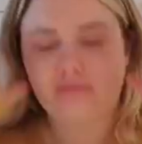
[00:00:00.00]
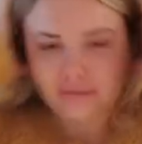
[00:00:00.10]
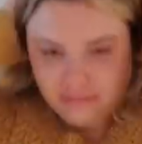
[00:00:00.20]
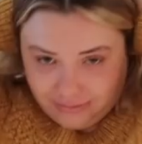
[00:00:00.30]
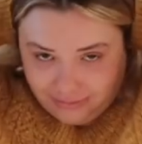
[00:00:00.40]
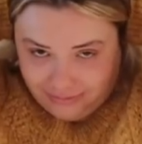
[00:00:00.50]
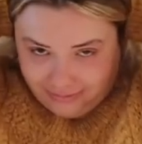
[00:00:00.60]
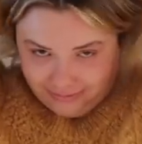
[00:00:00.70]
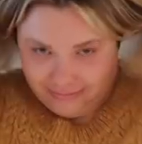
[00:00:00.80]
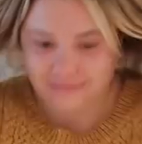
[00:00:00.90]
Hello.
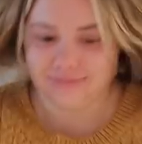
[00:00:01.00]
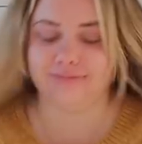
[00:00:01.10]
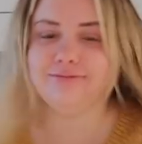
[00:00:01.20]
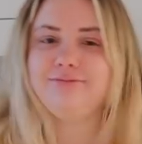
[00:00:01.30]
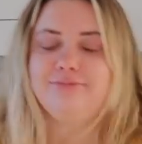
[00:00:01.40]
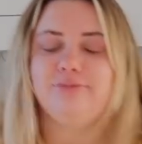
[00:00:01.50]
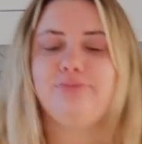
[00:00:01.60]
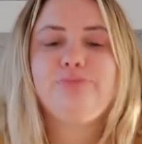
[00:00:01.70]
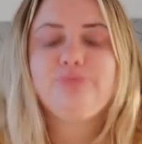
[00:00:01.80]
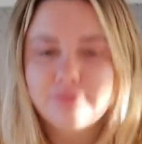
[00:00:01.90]
What's going
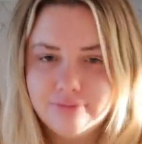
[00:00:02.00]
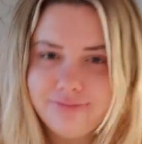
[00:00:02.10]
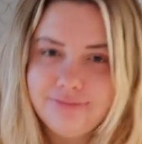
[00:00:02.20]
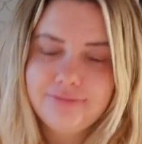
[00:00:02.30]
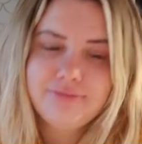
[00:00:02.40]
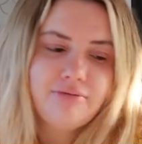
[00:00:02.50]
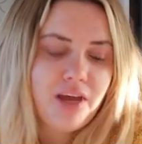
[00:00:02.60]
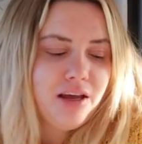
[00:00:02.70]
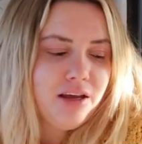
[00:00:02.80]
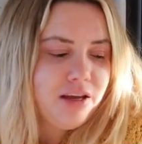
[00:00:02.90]
on?
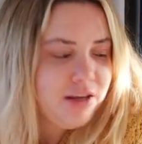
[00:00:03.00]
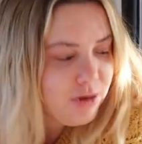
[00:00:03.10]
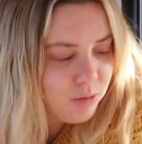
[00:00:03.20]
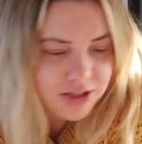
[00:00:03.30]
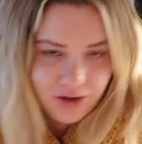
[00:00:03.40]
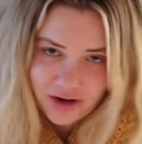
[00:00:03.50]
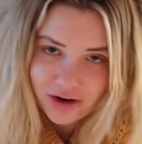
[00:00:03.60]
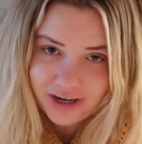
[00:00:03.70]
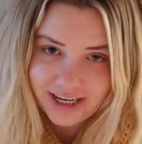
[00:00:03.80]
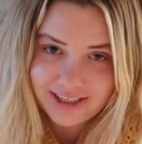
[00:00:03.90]
What's going
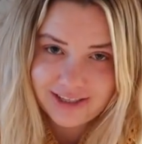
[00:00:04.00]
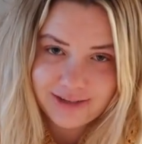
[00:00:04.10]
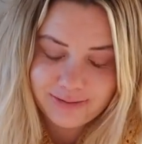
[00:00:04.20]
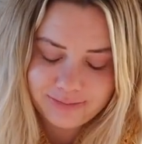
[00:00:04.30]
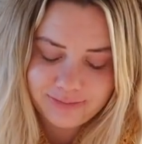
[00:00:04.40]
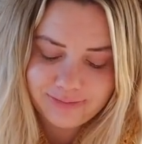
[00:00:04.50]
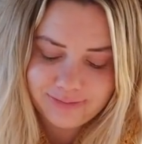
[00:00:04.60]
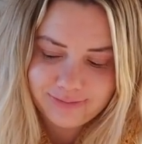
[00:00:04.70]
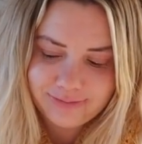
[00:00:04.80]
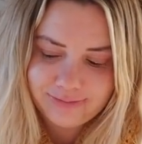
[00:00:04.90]
on is
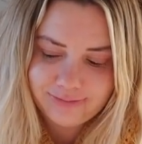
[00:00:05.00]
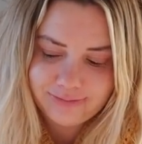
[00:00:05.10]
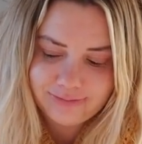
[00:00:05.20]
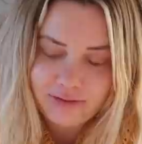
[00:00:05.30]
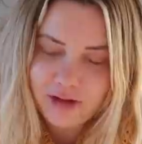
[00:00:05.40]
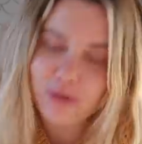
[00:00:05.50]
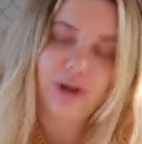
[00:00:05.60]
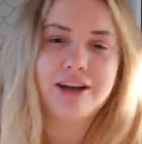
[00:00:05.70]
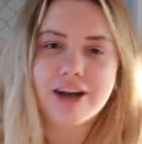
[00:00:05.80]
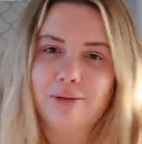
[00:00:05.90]
I've just
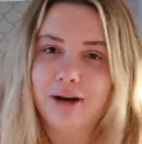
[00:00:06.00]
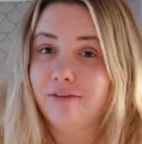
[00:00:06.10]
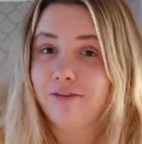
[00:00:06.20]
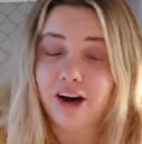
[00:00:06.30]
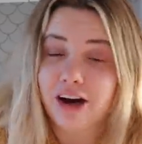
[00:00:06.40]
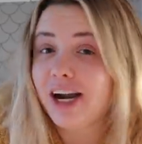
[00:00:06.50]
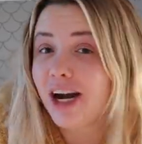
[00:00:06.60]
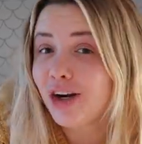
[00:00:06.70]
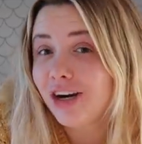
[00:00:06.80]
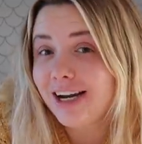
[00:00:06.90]
woken up and I'm very
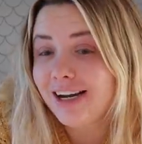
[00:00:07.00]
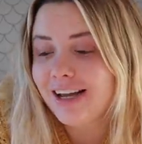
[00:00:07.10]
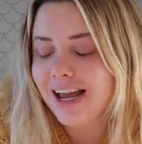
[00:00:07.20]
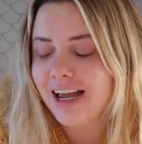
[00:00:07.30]
hungry